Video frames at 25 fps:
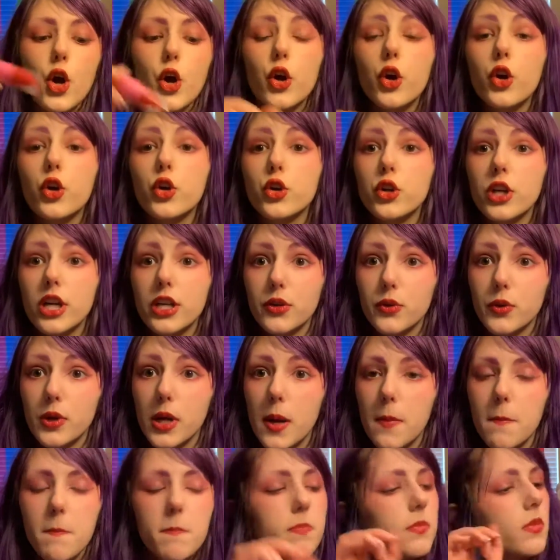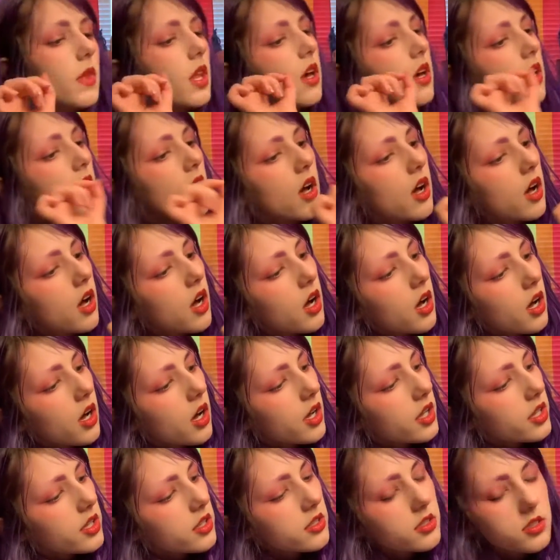Red Rum.
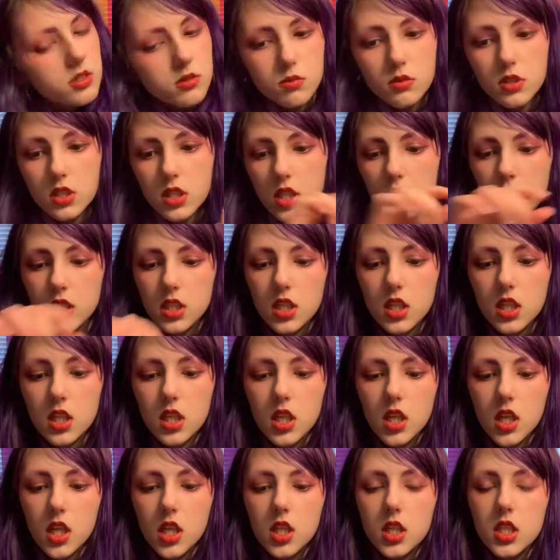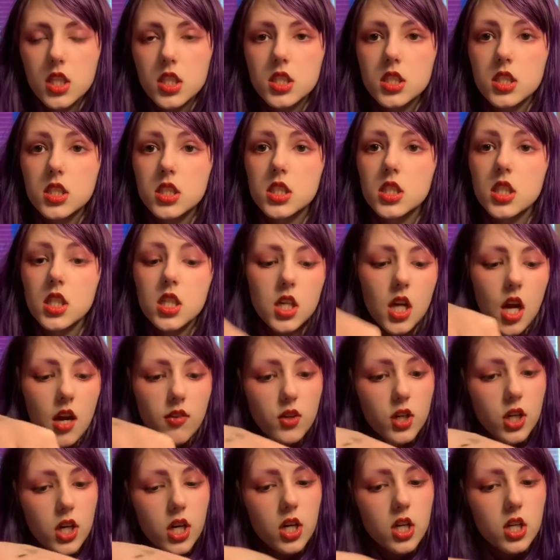This one is
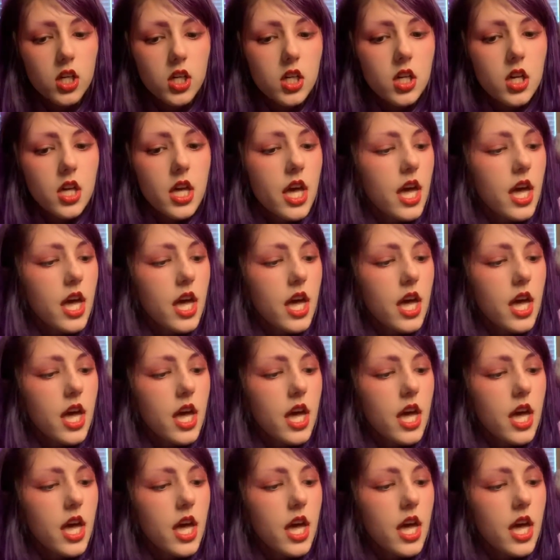CoverGirl,